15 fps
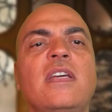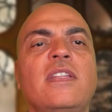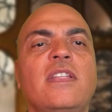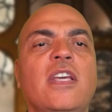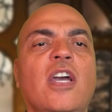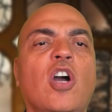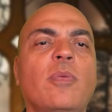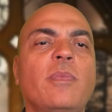in
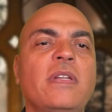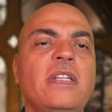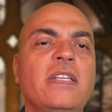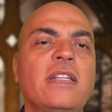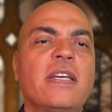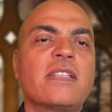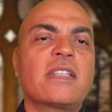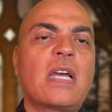the
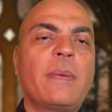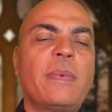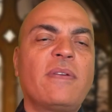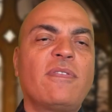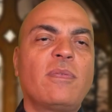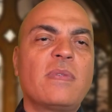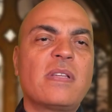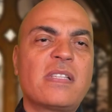harmony that's coming
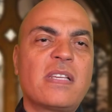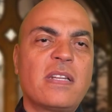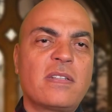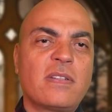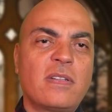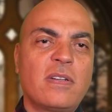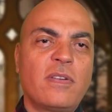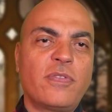from the
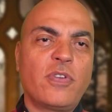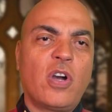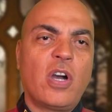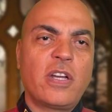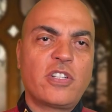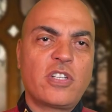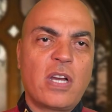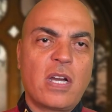center of your
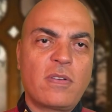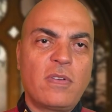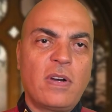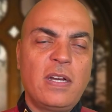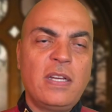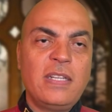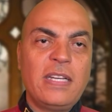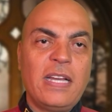heart
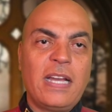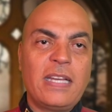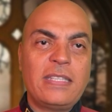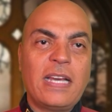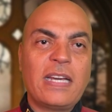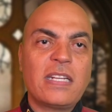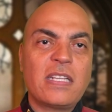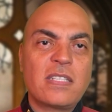chakra. And
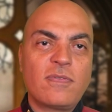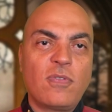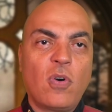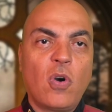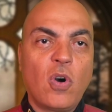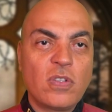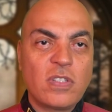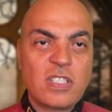that is for
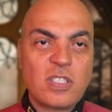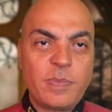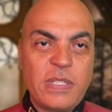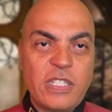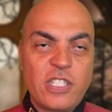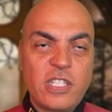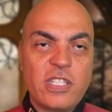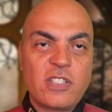all the
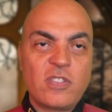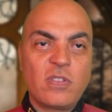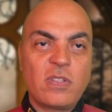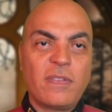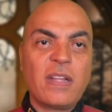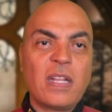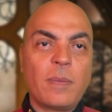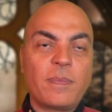species to
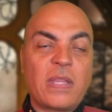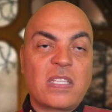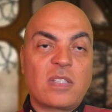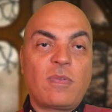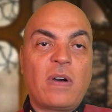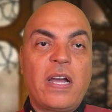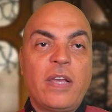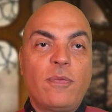develop. That's
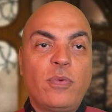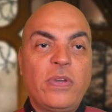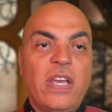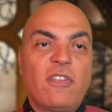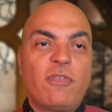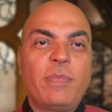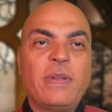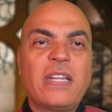why we
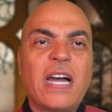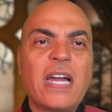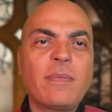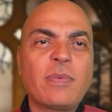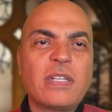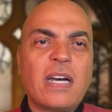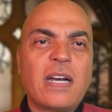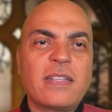have been
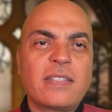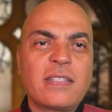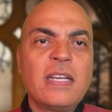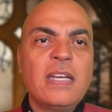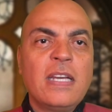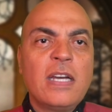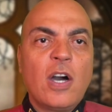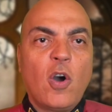hybridized.
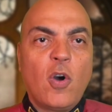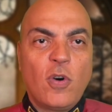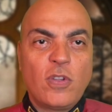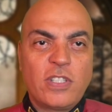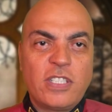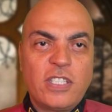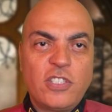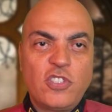
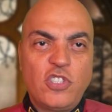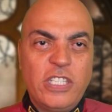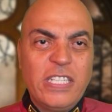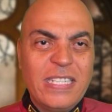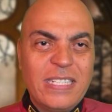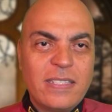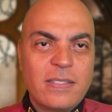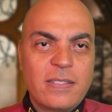All of the
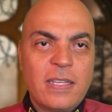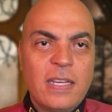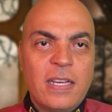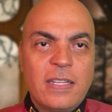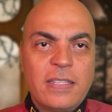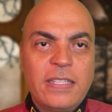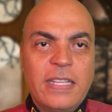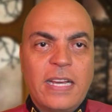genes
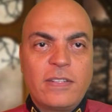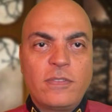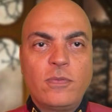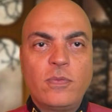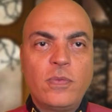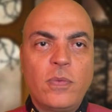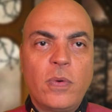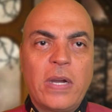that
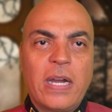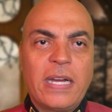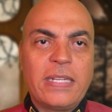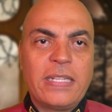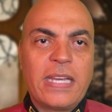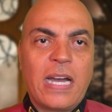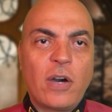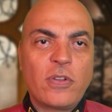were
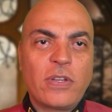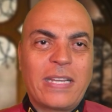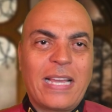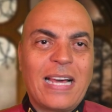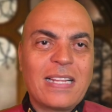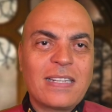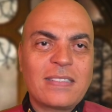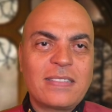in the outer
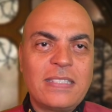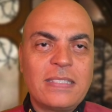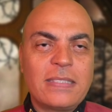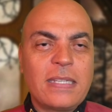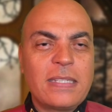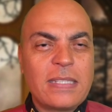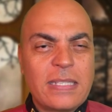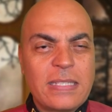galaxies,
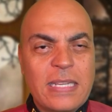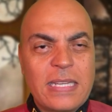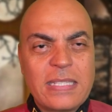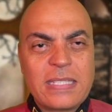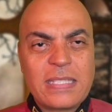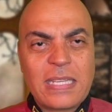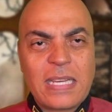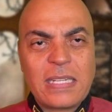
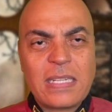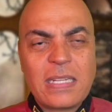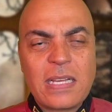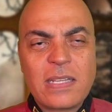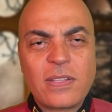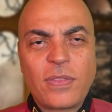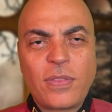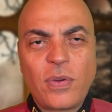it's said that
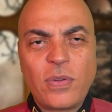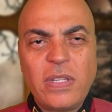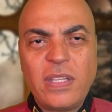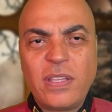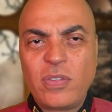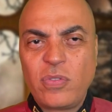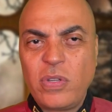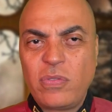there are
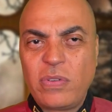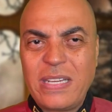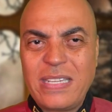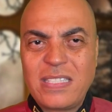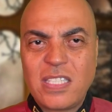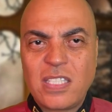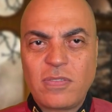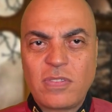33
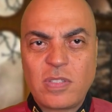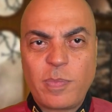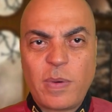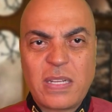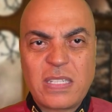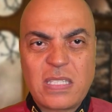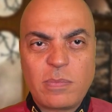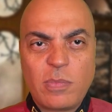races
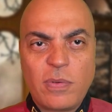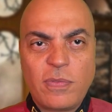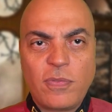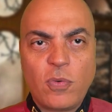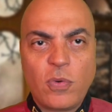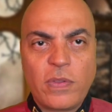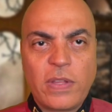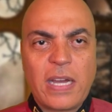responsible
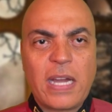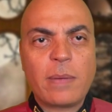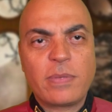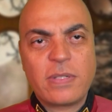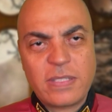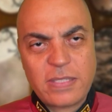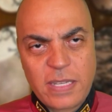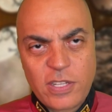for the
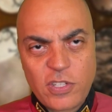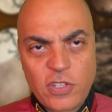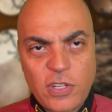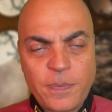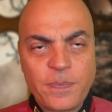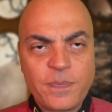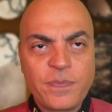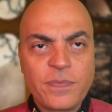
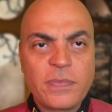hybridization